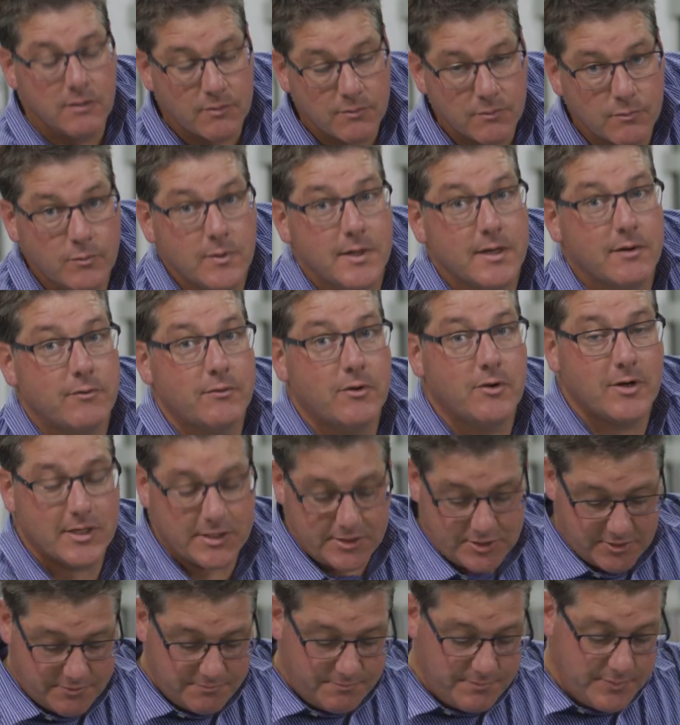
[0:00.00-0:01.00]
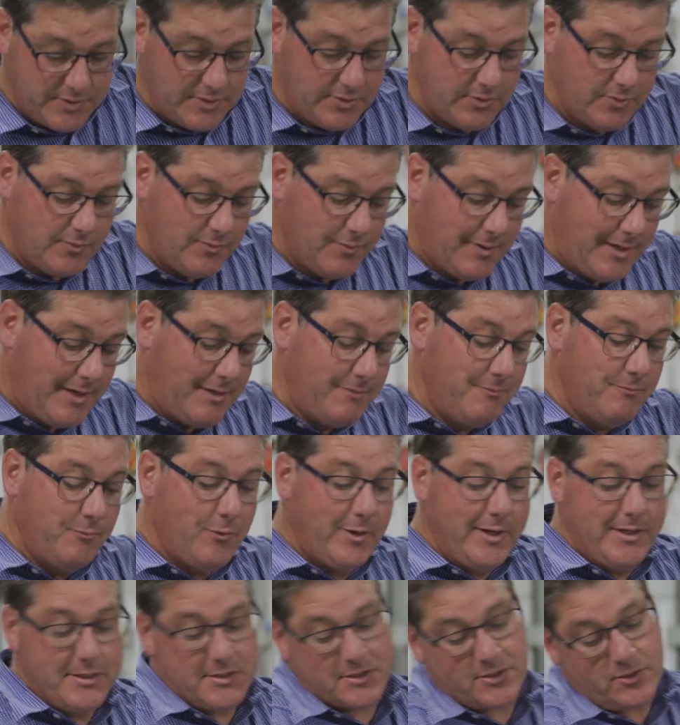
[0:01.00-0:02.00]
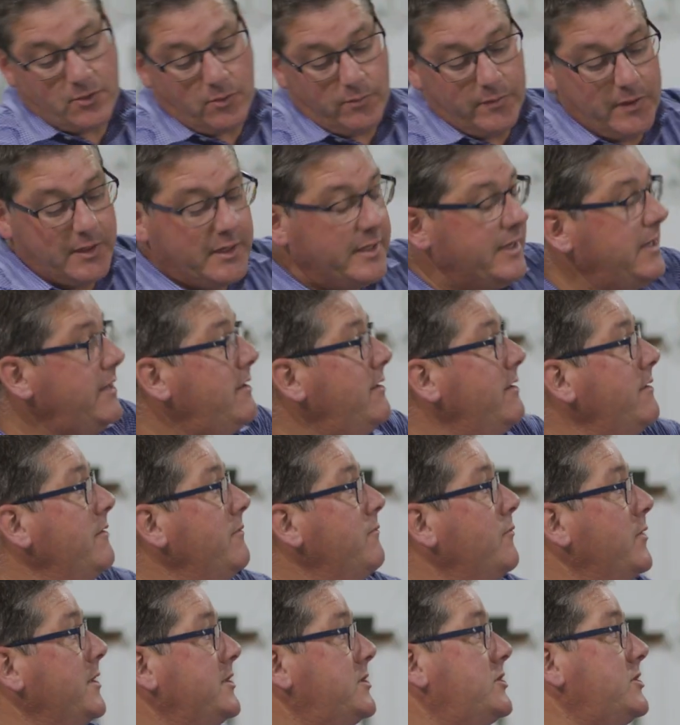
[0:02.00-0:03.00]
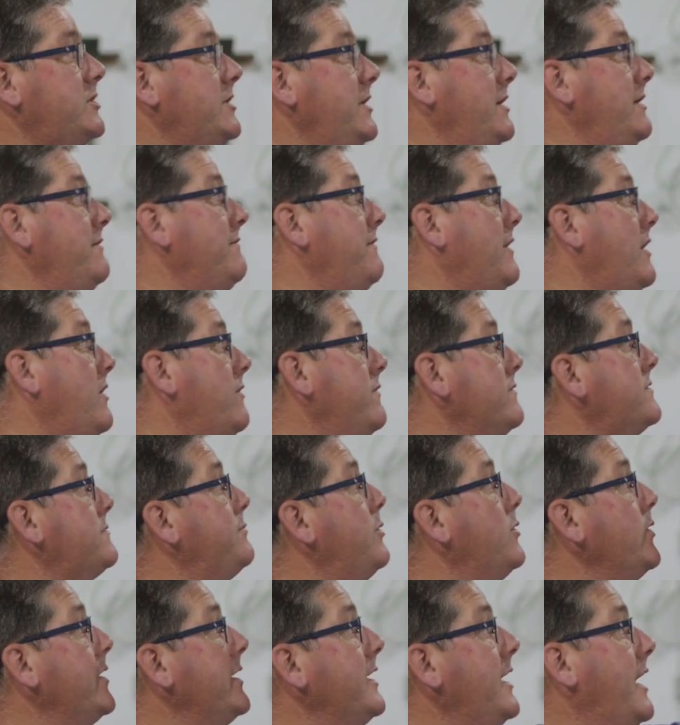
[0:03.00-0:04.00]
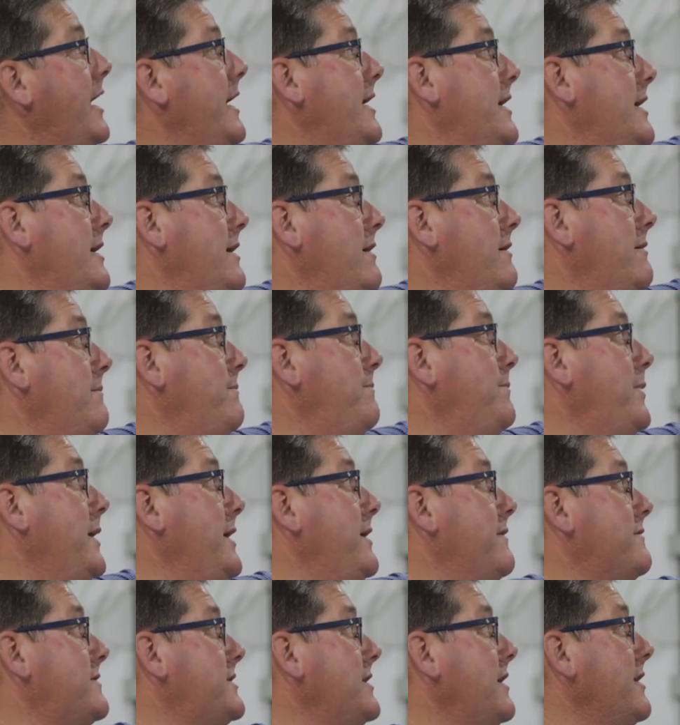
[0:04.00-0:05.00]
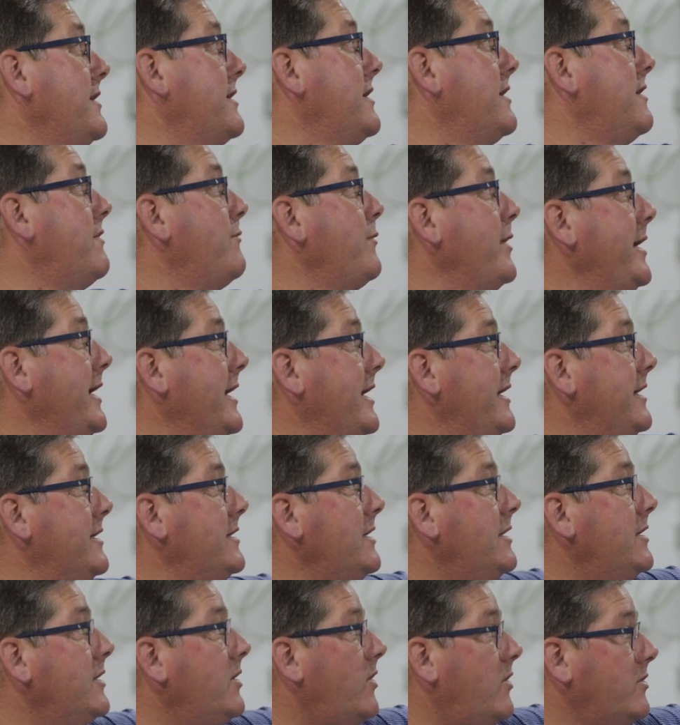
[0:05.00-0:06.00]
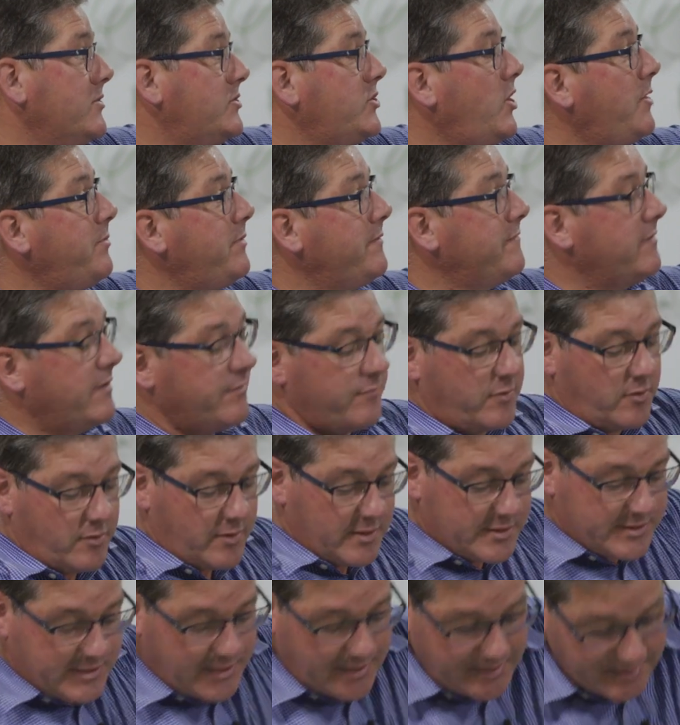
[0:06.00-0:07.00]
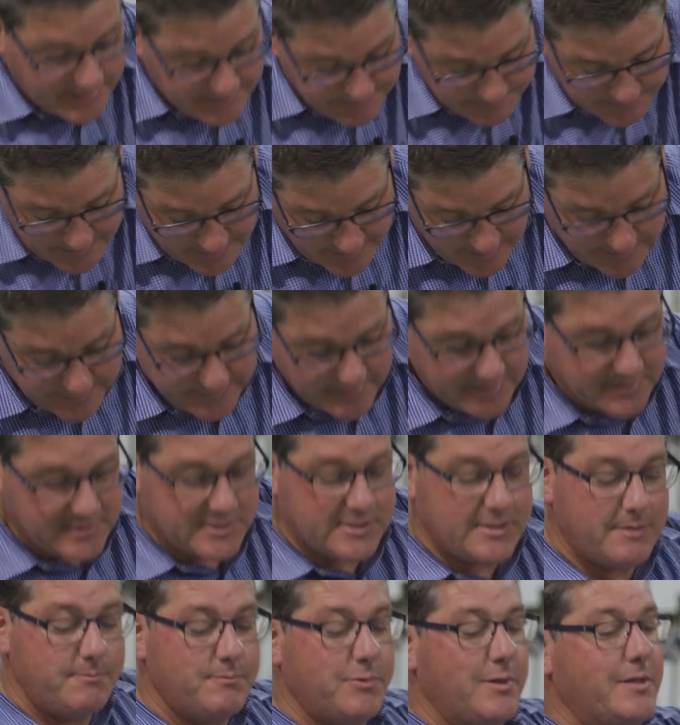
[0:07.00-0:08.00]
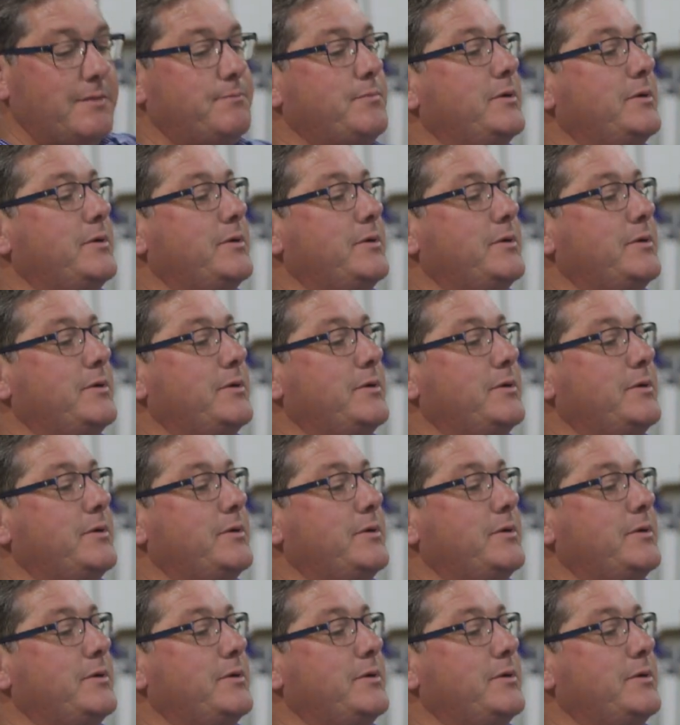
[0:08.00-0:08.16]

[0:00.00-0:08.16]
we are right to reinstall the lid, which involves putting a bead of silicone around on top of the riser and then simply